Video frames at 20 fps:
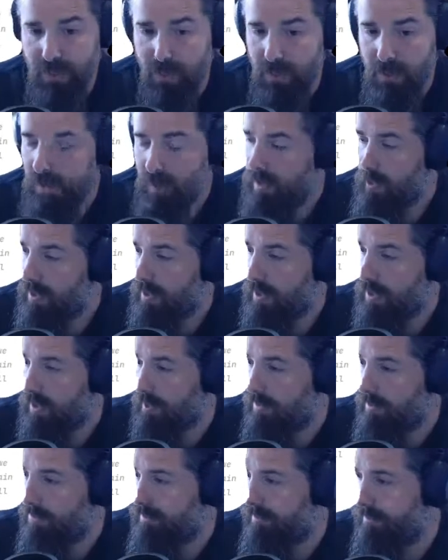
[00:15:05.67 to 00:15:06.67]
that.
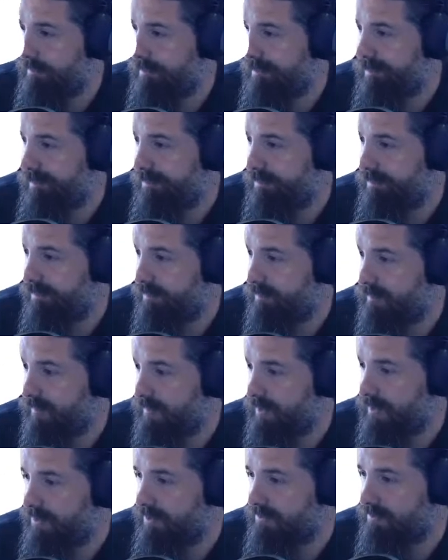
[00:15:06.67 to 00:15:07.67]
The
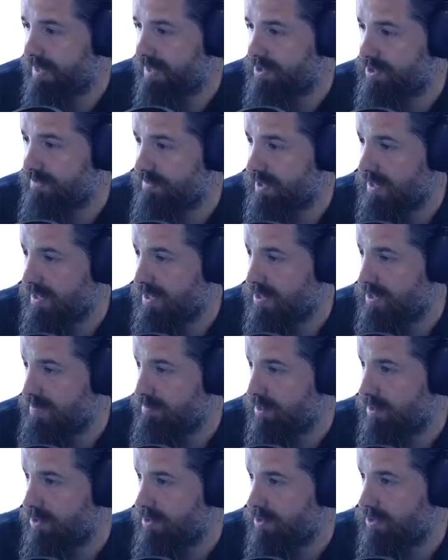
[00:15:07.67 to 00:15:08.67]
rest of it is
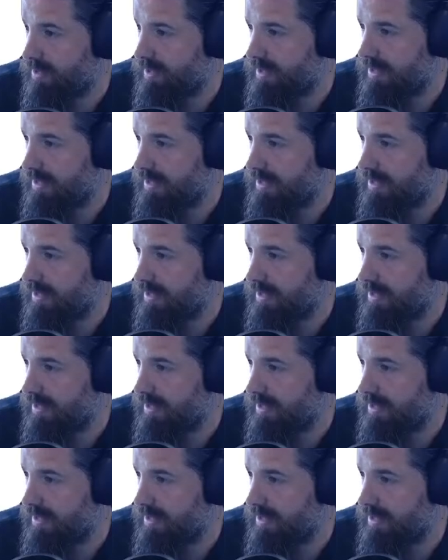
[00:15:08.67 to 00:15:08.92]
mostly